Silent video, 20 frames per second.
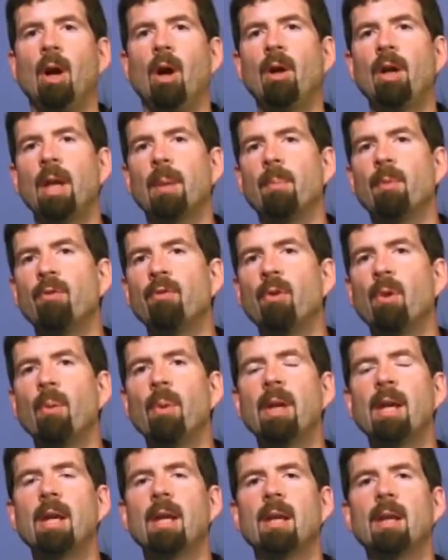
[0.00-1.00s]
Okay, before
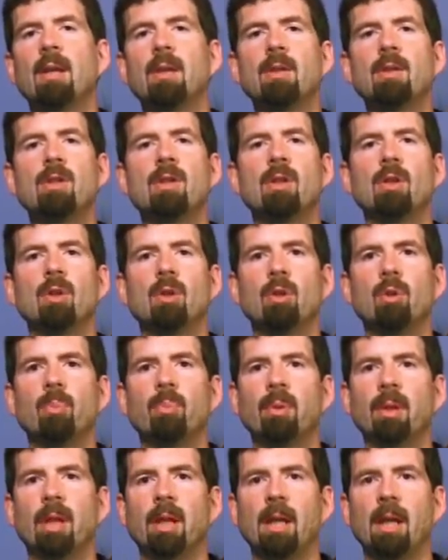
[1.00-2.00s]
we get into
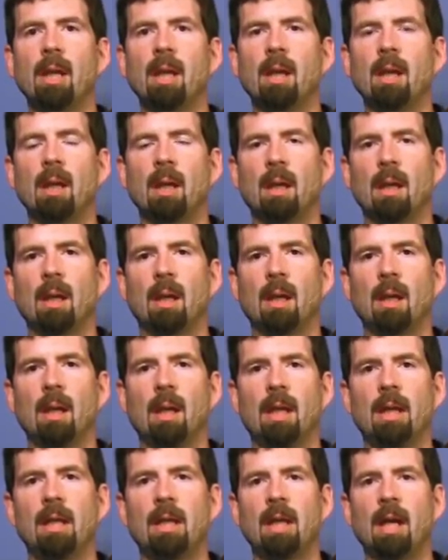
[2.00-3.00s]
playing
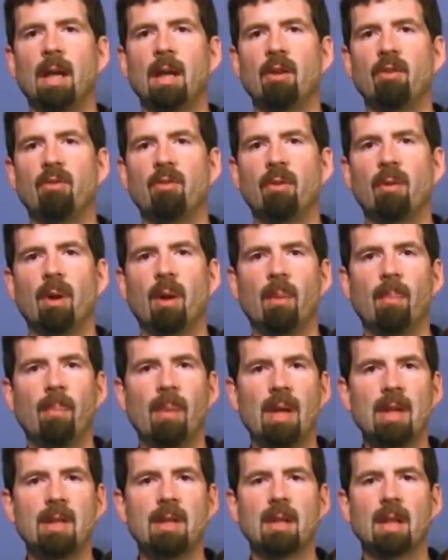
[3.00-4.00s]
any kind of
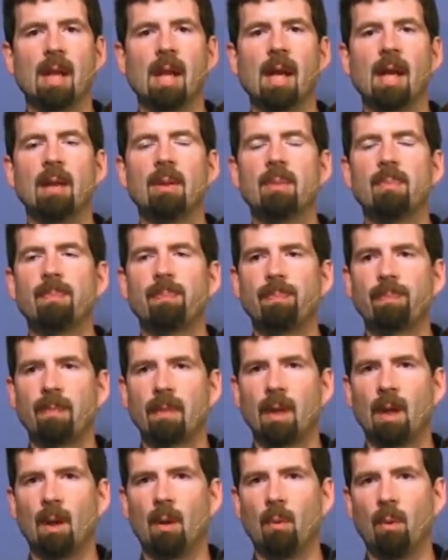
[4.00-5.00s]
bass line,
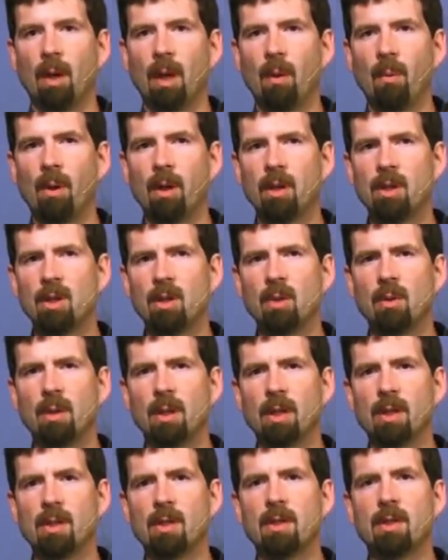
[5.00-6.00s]
what I want to do
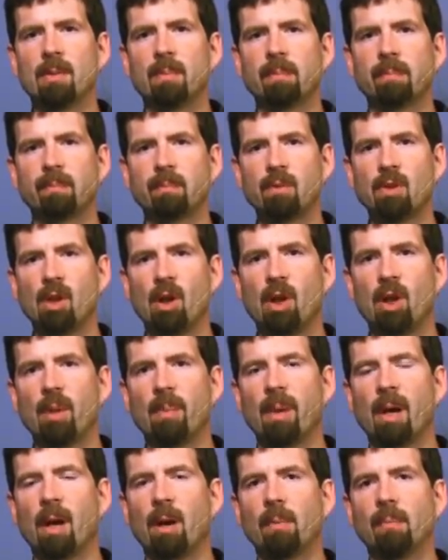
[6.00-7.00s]
is talk
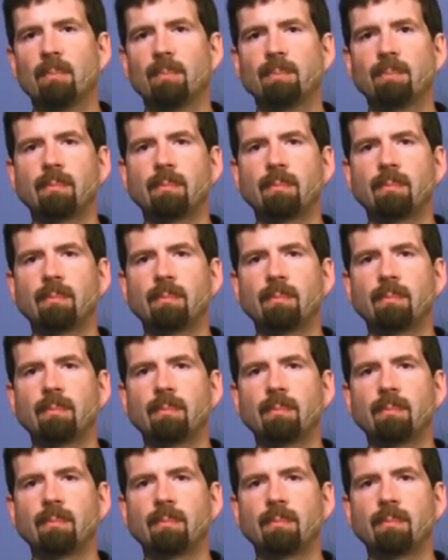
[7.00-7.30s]
about